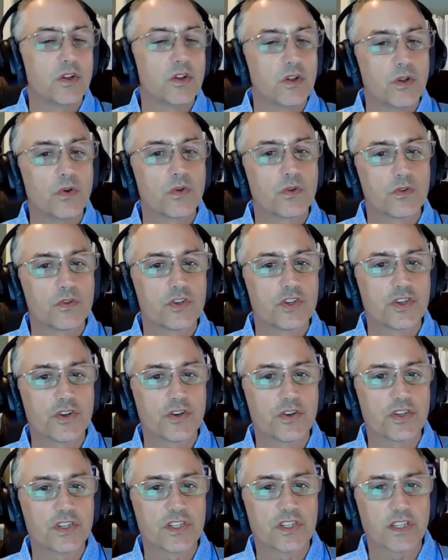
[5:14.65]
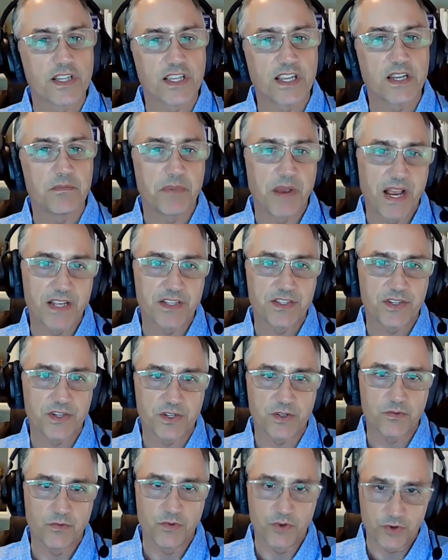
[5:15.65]
Local church lead
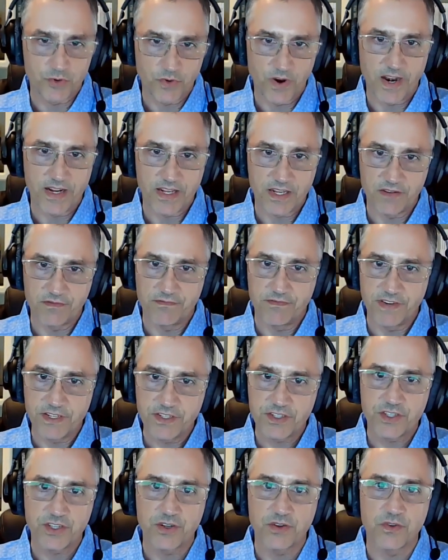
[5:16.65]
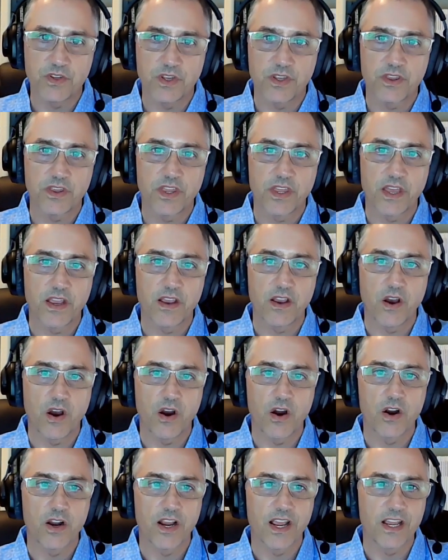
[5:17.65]
pastors will try to convince you that they
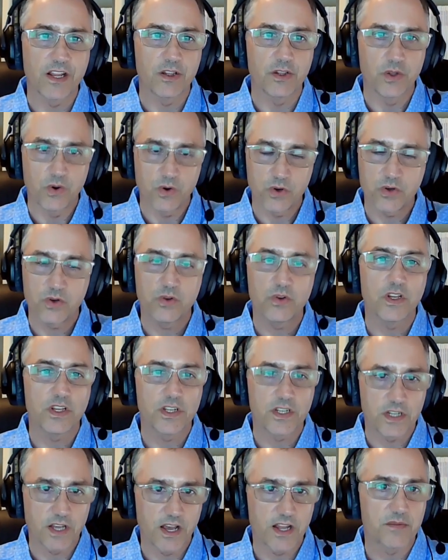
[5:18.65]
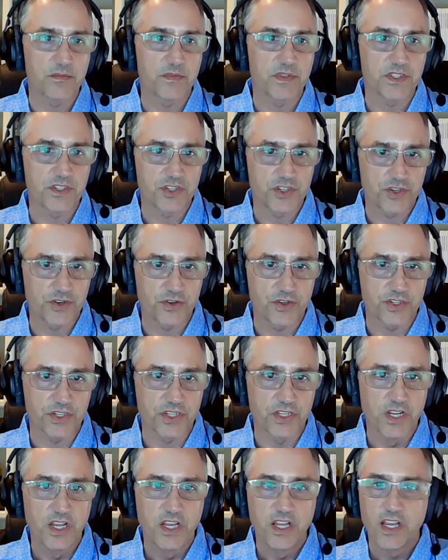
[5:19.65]
are a local autonomous church